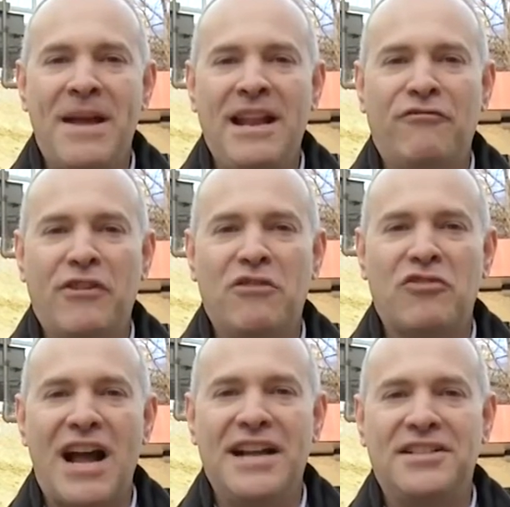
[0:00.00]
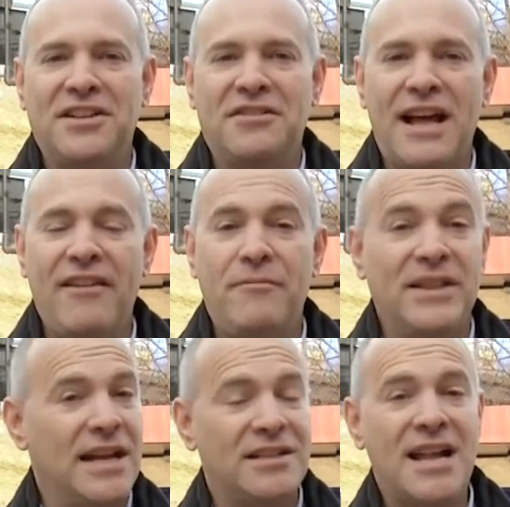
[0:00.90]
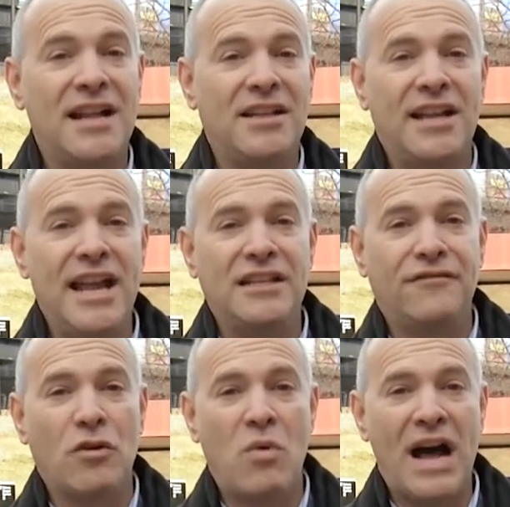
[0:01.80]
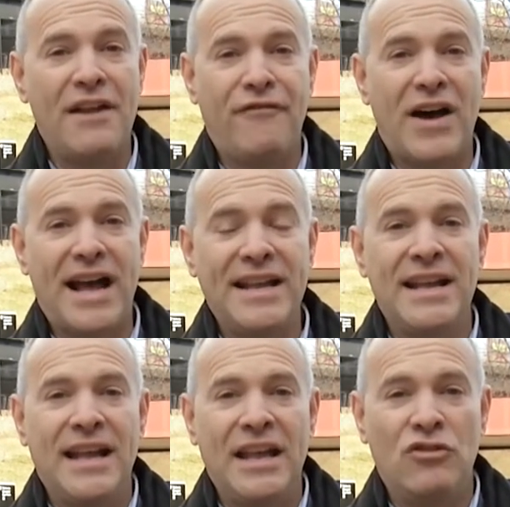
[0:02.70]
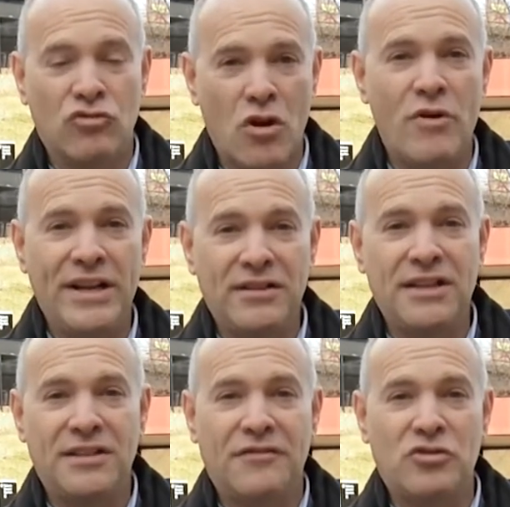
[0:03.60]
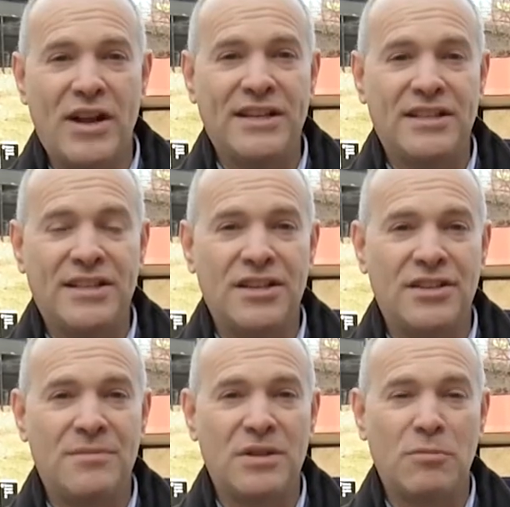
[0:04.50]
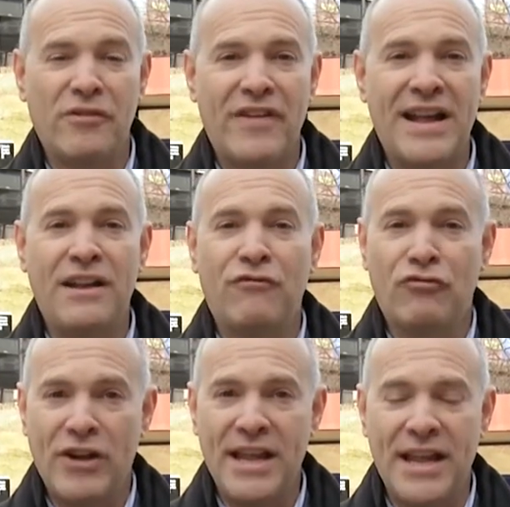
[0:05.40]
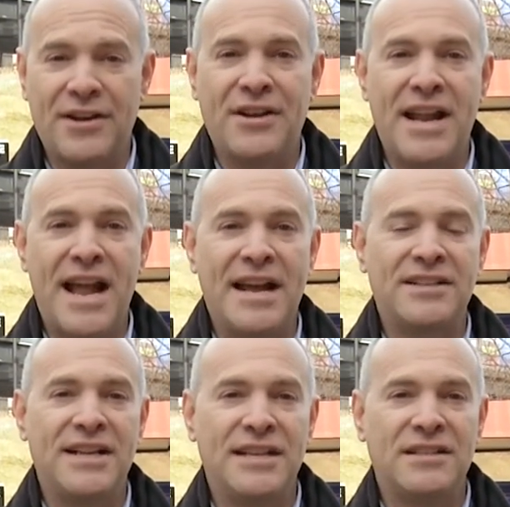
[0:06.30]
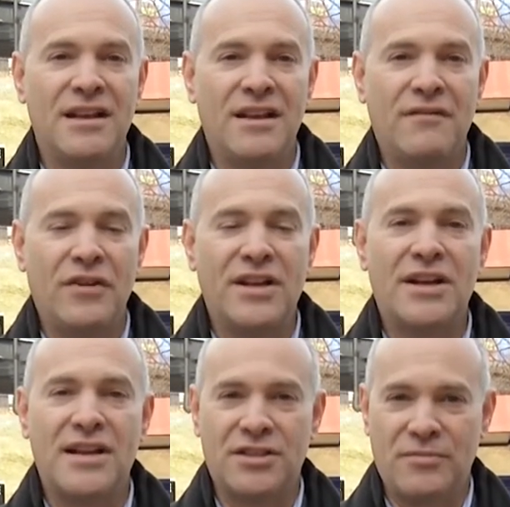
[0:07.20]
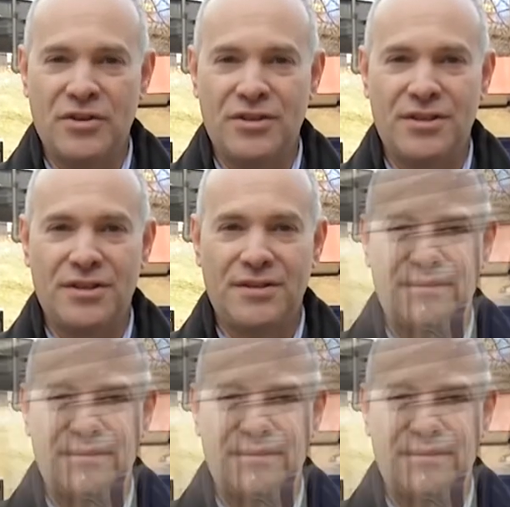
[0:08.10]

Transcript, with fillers: many free rides in life, but that's not the case for Wi Fi. A growing list of transit systems are providing free internet access for their customers.